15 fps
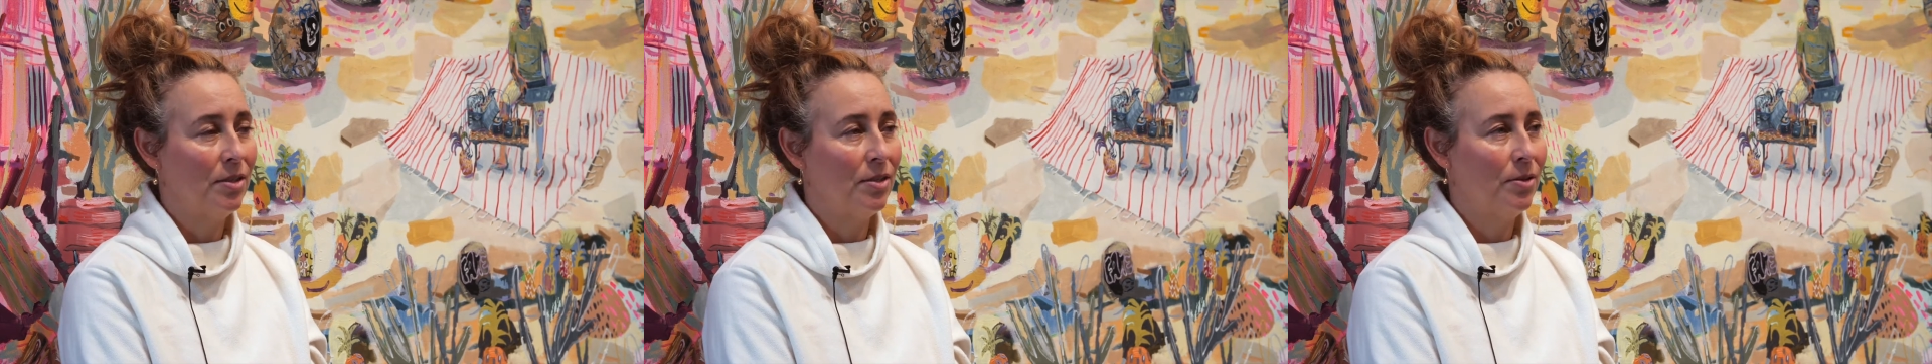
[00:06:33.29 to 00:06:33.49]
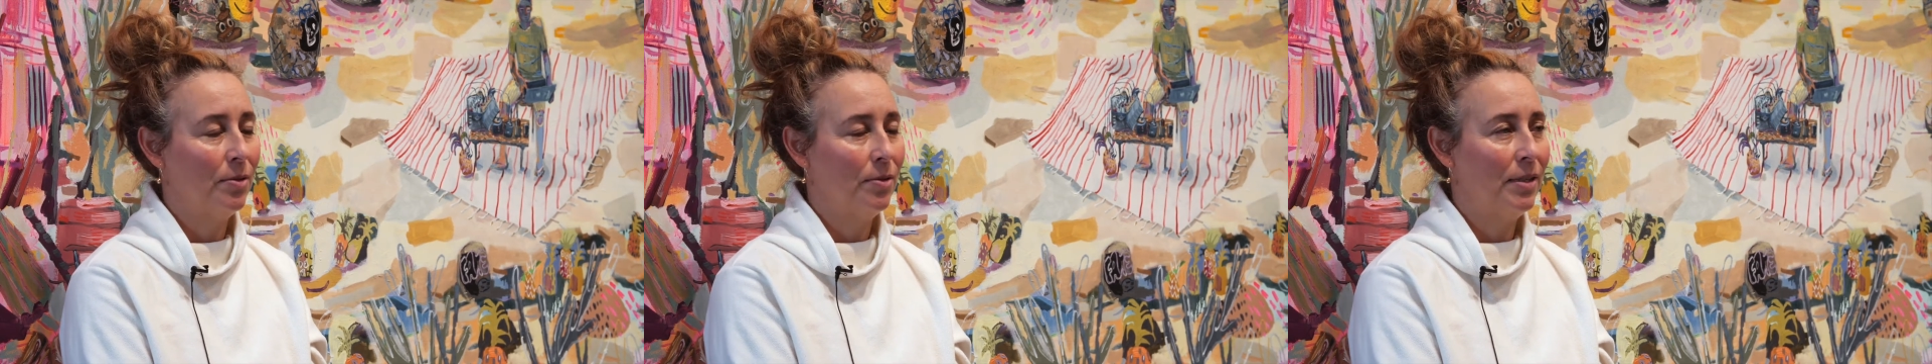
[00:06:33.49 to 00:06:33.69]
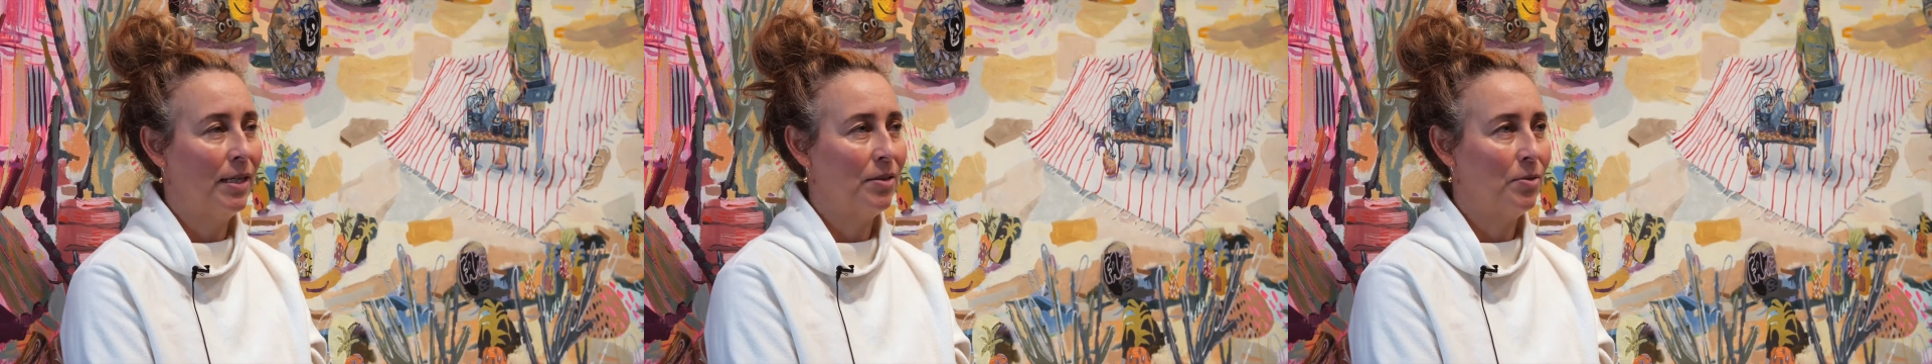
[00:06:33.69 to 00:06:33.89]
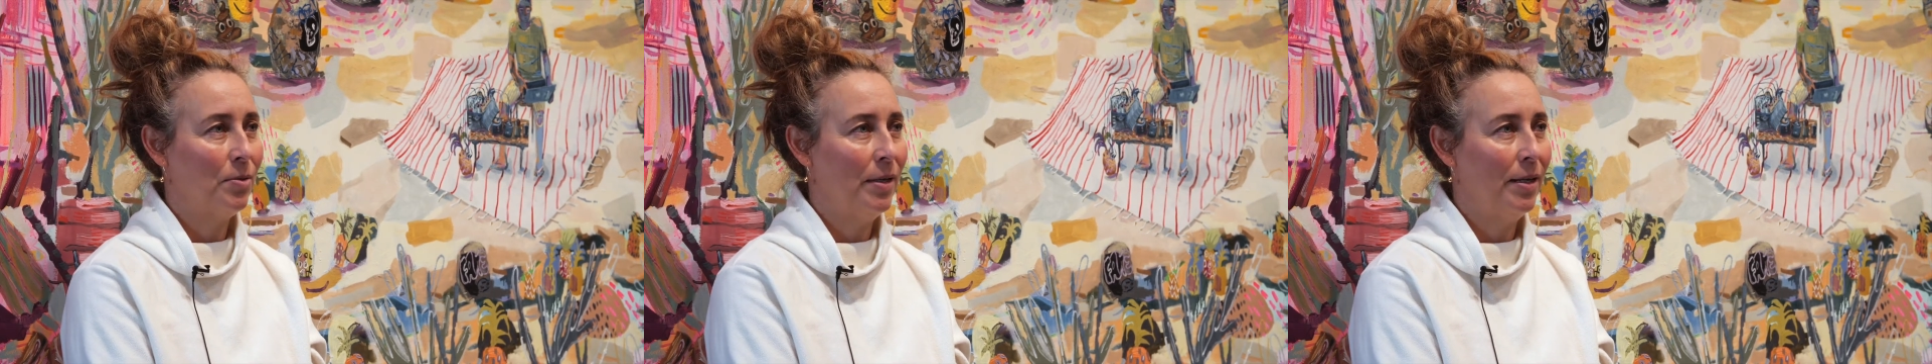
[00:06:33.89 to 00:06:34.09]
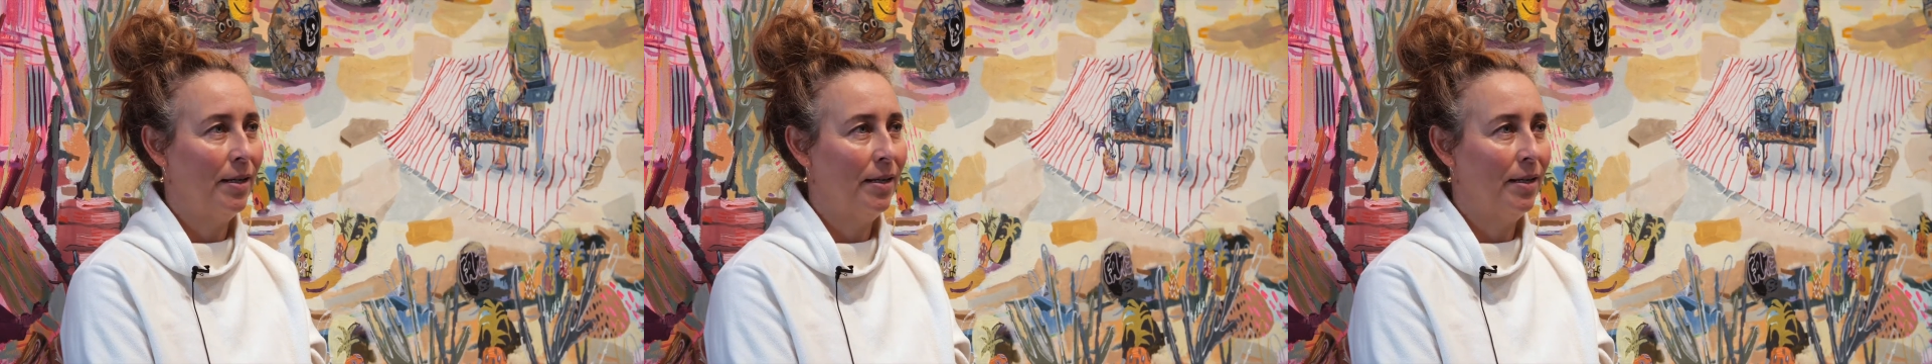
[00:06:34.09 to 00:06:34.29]
So that's
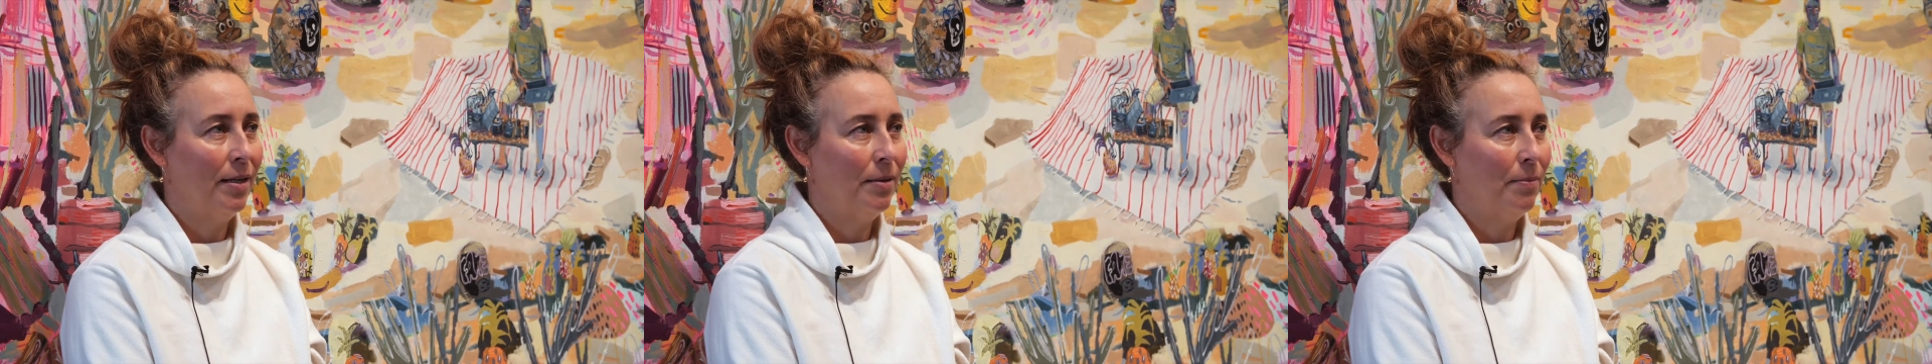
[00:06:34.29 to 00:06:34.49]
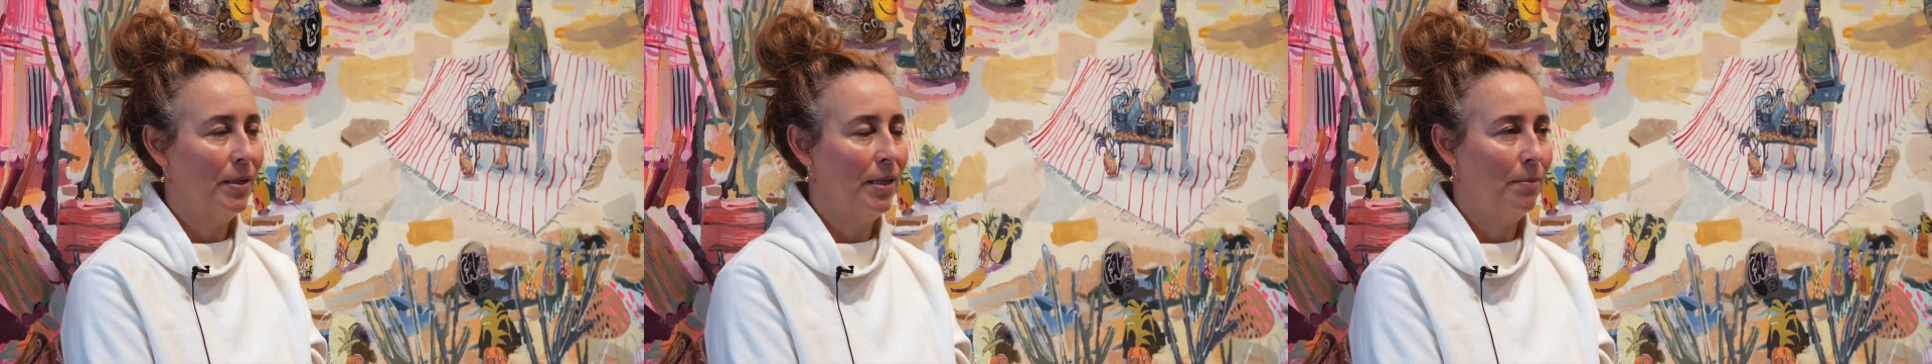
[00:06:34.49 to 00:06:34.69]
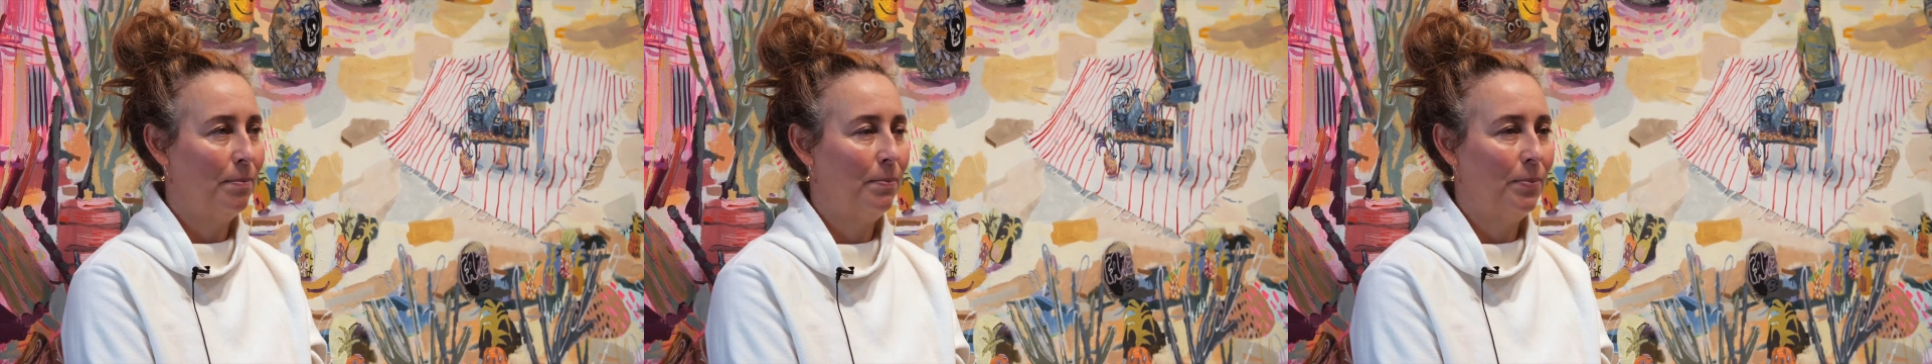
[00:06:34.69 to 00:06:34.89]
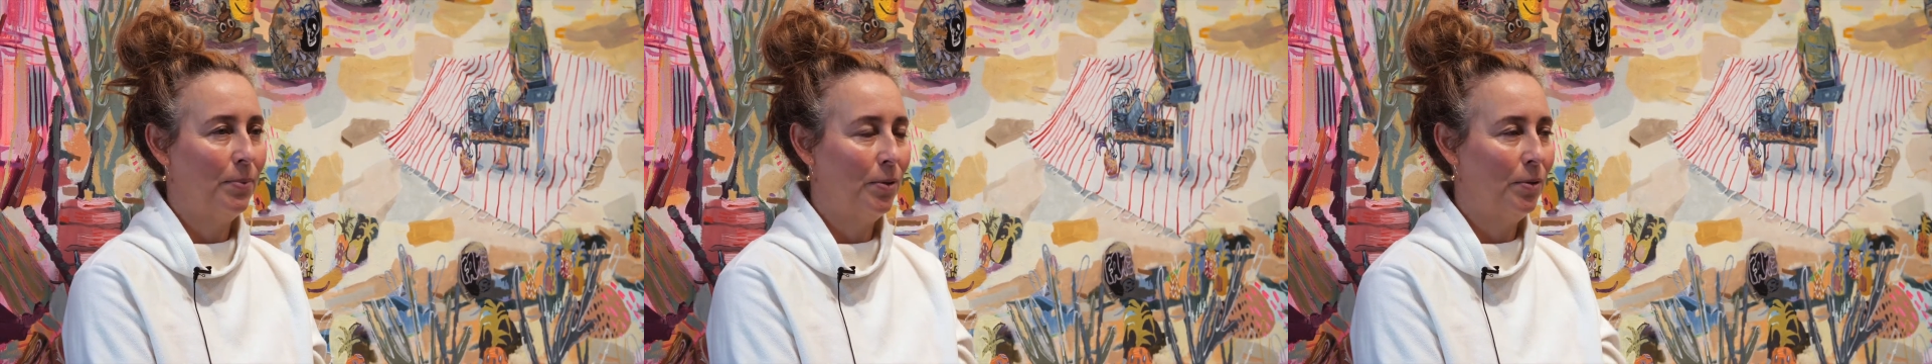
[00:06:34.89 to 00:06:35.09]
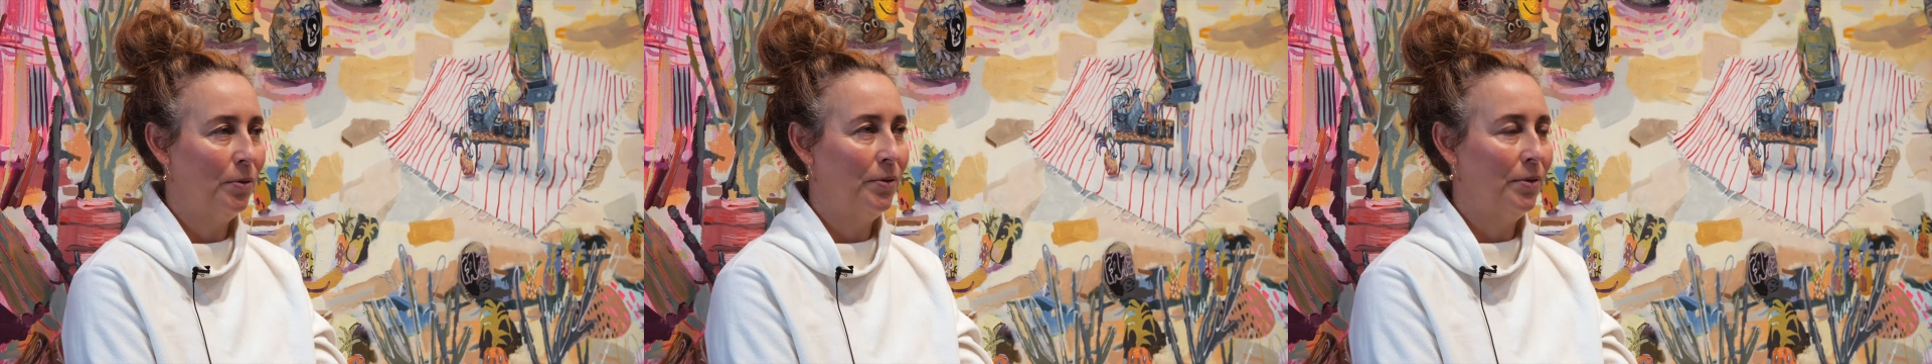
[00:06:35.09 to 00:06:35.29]
why I
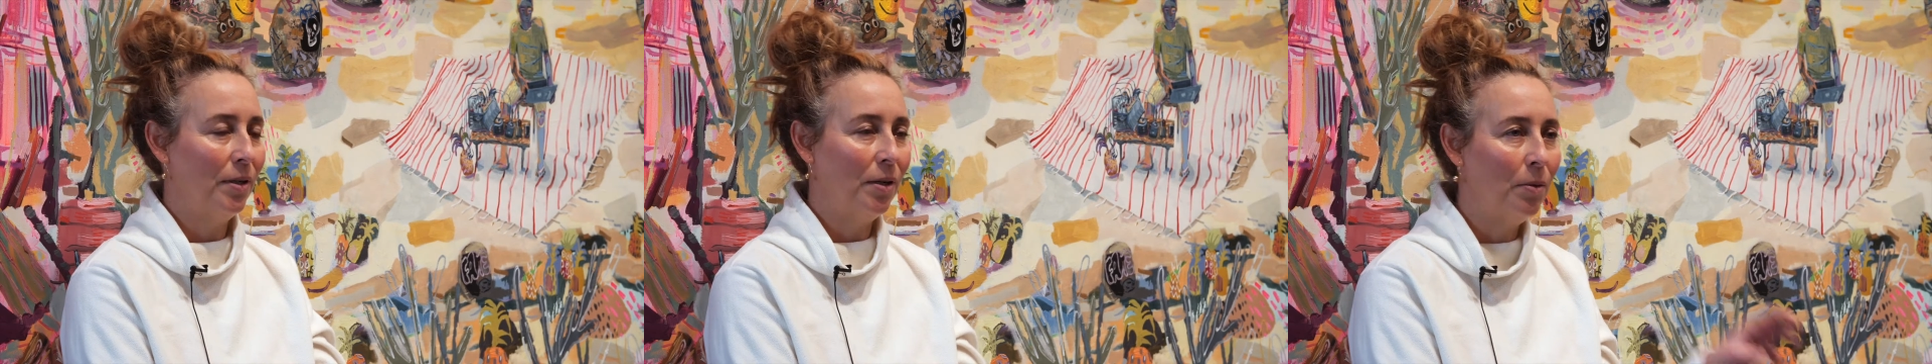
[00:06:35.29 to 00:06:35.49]
pulled